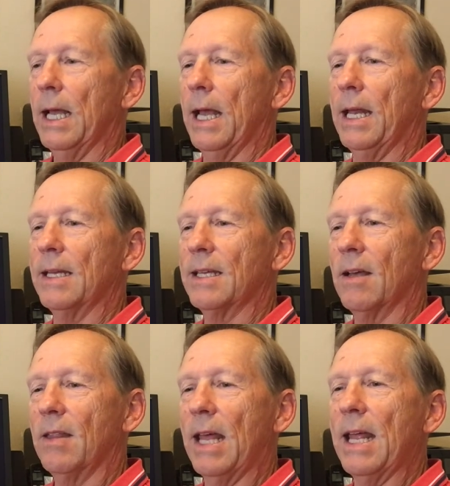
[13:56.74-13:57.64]
And until
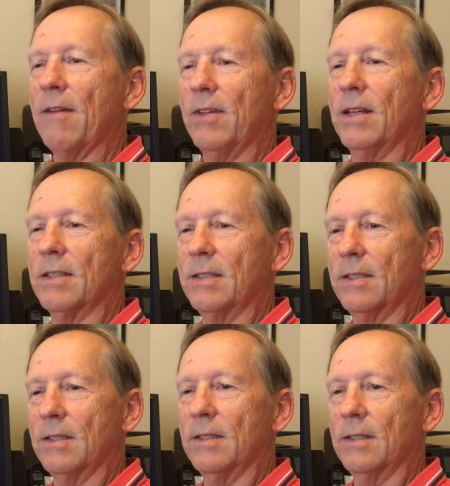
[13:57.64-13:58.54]
that evidence
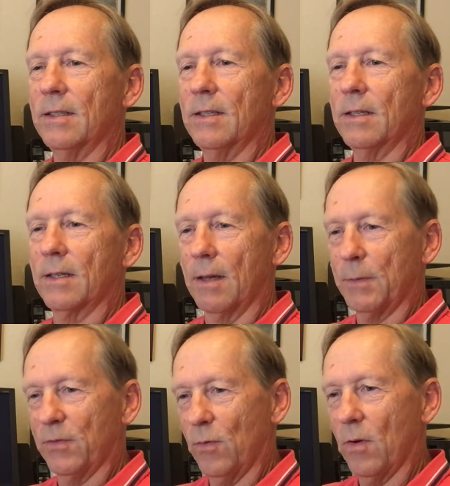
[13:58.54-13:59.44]
comes
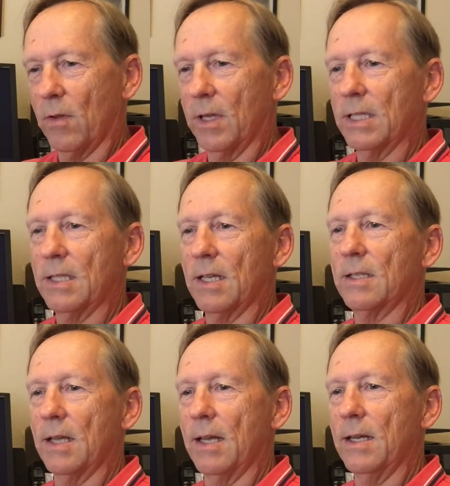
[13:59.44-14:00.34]
forth and says
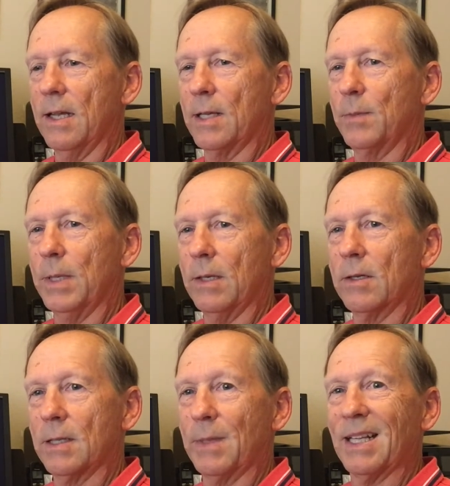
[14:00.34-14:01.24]
that ESP or
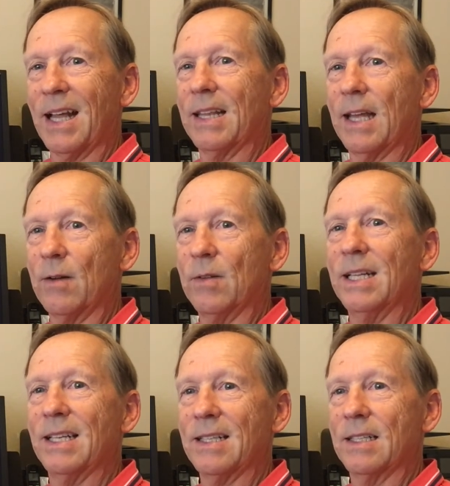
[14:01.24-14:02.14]
something like that really
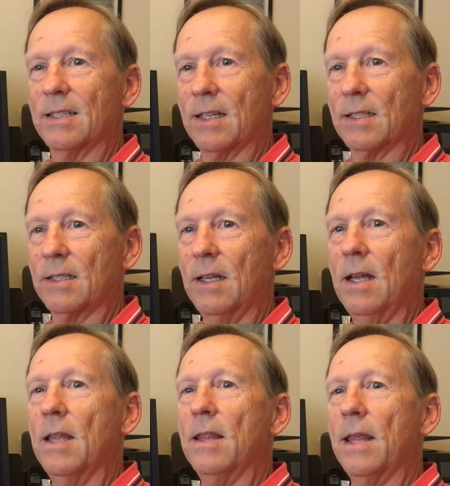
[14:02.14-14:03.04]
does exist,
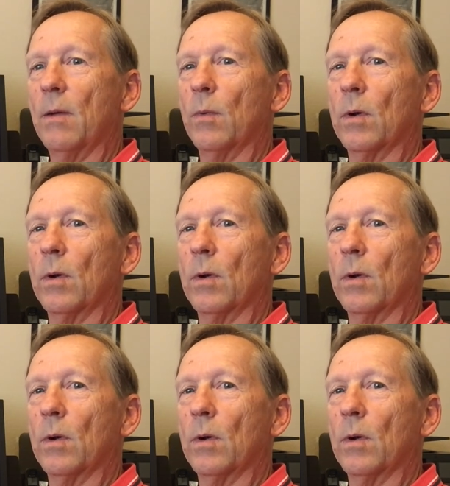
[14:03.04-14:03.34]
then we're